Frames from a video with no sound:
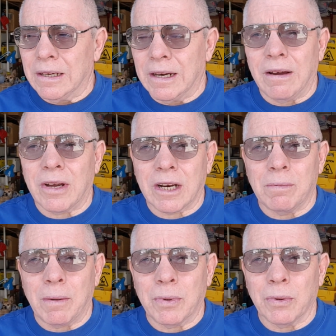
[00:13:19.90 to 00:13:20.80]
Now I got to
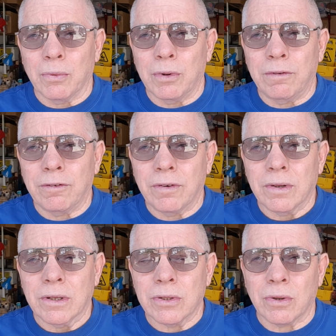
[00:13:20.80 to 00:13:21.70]
come up with a roof.
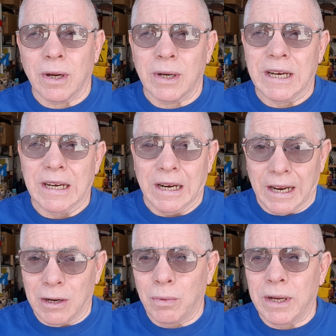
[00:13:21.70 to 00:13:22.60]
So I needed a
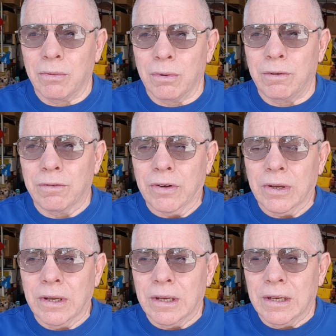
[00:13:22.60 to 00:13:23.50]
lightweight roof
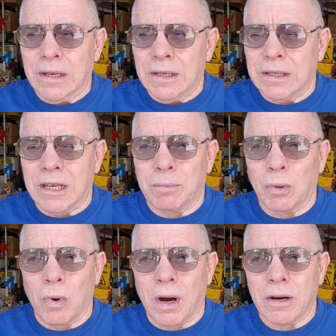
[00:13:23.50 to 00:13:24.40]
to keep
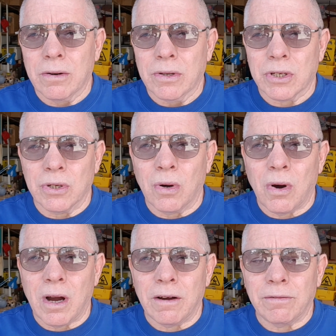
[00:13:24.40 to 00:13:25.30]
the water and the snow
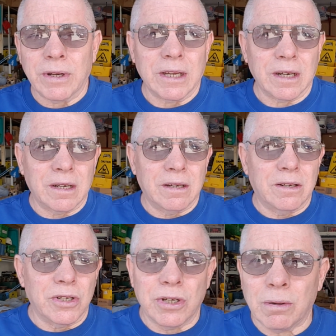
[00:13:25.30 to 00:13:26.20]
off. We get a
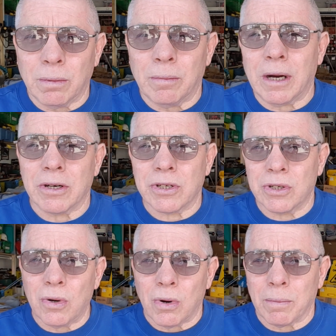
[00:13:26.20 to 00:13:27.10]
considerable amount of
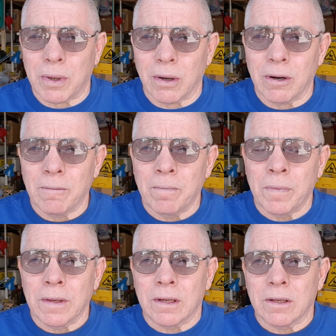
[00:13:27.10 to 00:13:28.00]
snow up here.
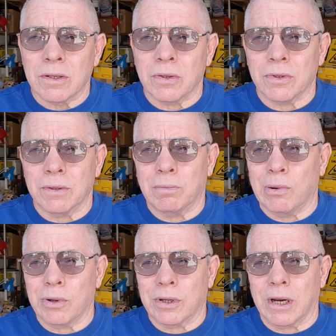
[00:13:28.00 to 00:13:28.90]
So it's
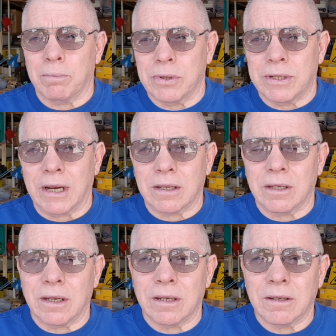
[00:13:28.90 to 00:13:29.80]
important that I
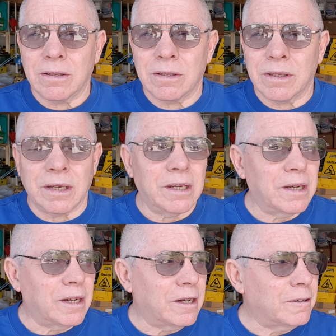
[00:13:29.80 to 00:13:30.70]
protect the
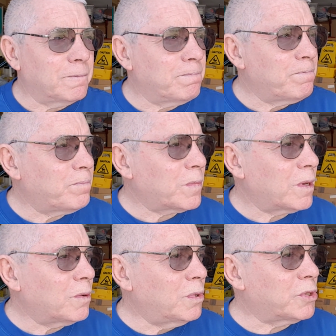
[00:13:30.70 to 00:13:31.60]

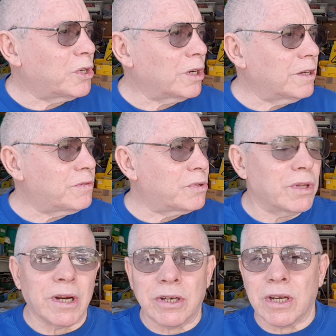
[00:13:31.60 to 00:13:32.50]
wheelchair lift so
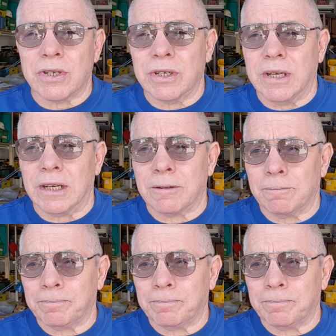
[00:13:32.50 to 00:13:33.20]
that it doesn't get